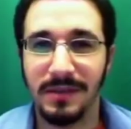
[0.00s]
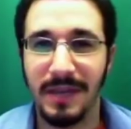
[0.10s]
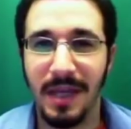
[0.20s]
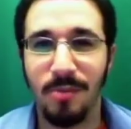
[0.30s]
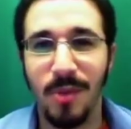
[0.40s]

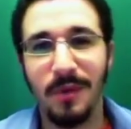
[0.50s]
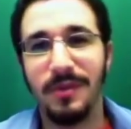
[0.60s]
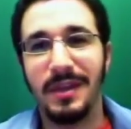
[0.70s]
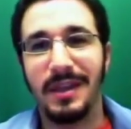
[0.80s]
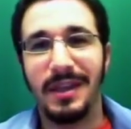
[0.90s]
today,
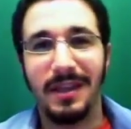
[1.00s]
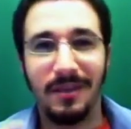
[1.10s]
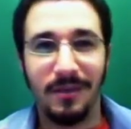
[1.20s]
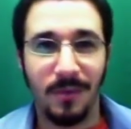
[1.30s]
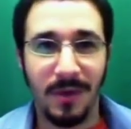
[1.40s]
both
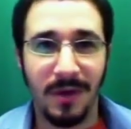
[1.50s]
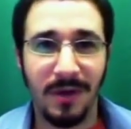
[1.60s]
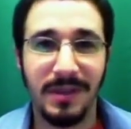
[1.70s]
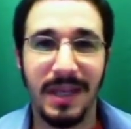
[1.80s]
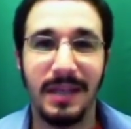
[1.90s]
in the
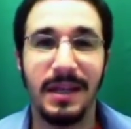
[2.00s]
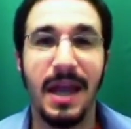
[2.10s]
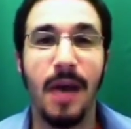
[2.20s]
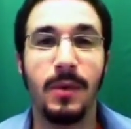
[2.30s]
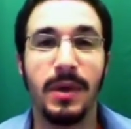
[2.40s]
world and in
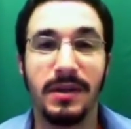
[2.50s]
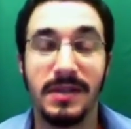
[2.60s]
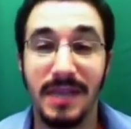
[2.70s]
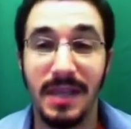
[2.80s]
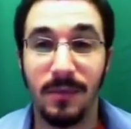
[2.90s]
how we
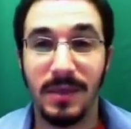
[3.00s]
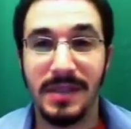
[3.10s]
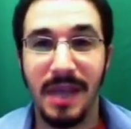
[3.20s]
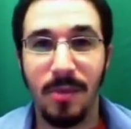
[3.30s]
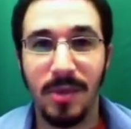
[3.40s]
understand what
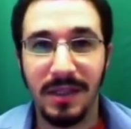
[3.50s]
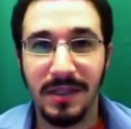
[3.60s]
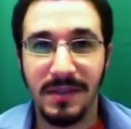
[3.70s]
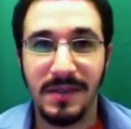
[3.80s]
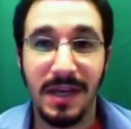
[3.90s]
is happening
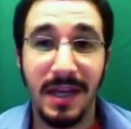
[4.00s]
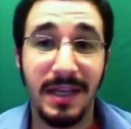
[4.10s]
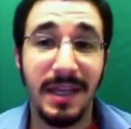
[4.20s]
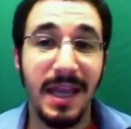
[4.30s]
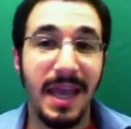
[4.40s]
in society